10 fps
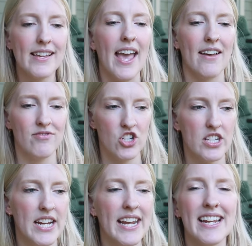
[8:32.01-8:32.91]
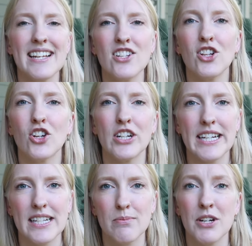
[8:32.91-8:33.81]
yeah, just take it as a
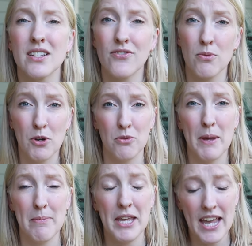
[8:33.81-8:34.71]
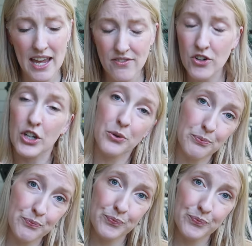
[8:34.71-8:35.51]
learning experience for both baby and for you.